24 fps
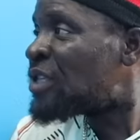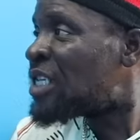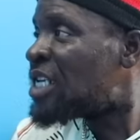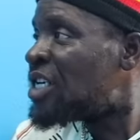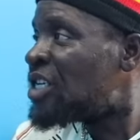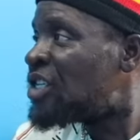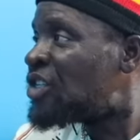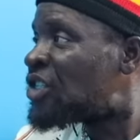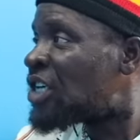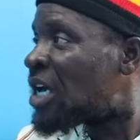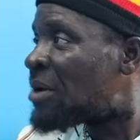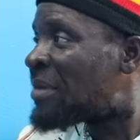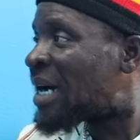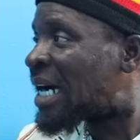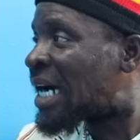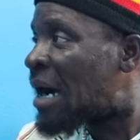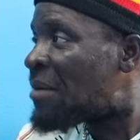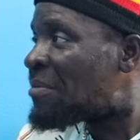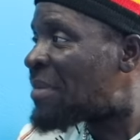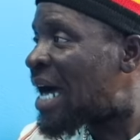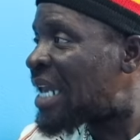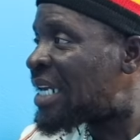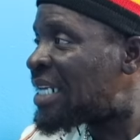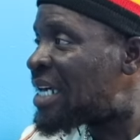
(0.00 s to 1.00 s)
DJ me
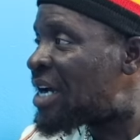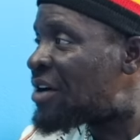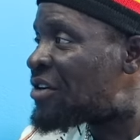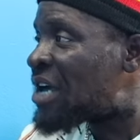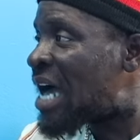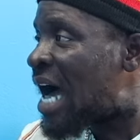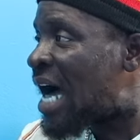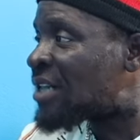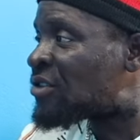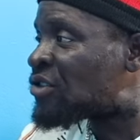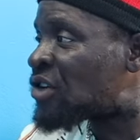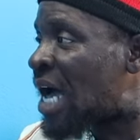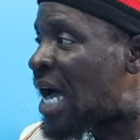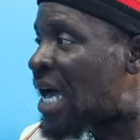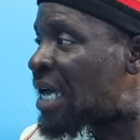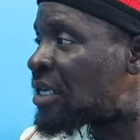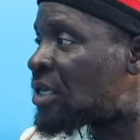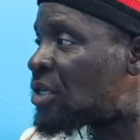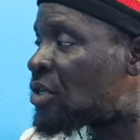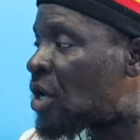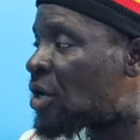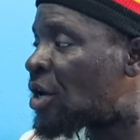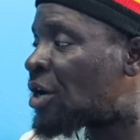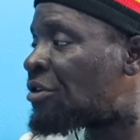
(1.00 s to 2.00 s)
come in here, yeah,
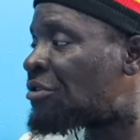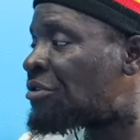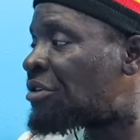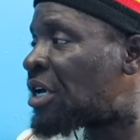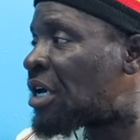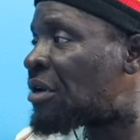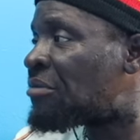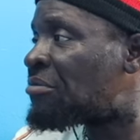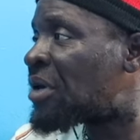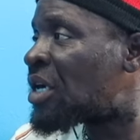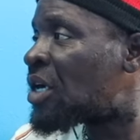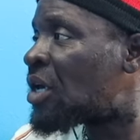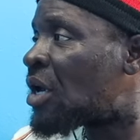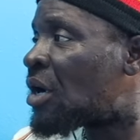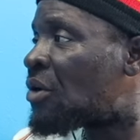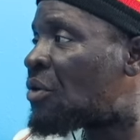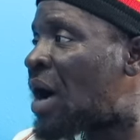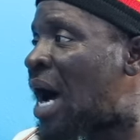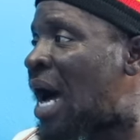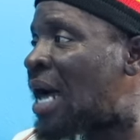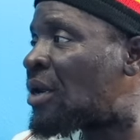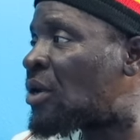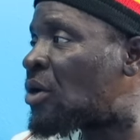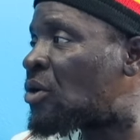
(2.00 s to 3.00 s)
try. You know rape me, you know
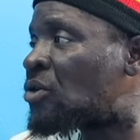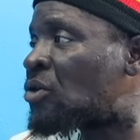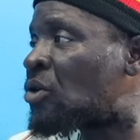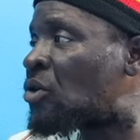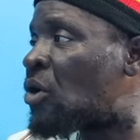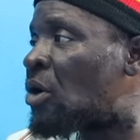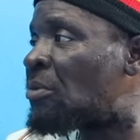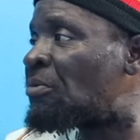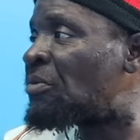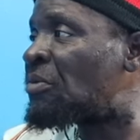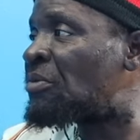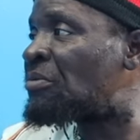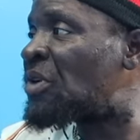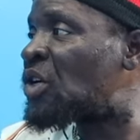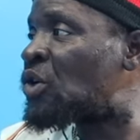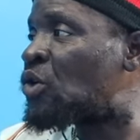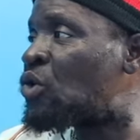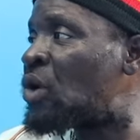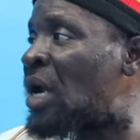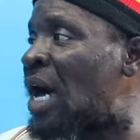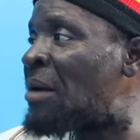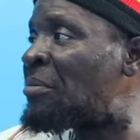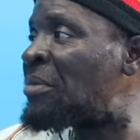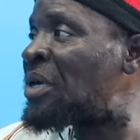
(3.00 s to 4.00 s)
want nothing come Be
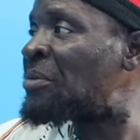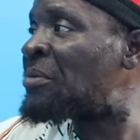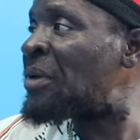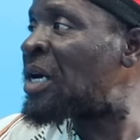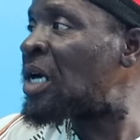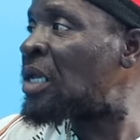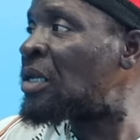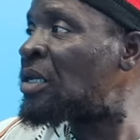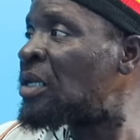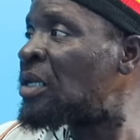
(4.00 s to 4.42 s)
good on me, man.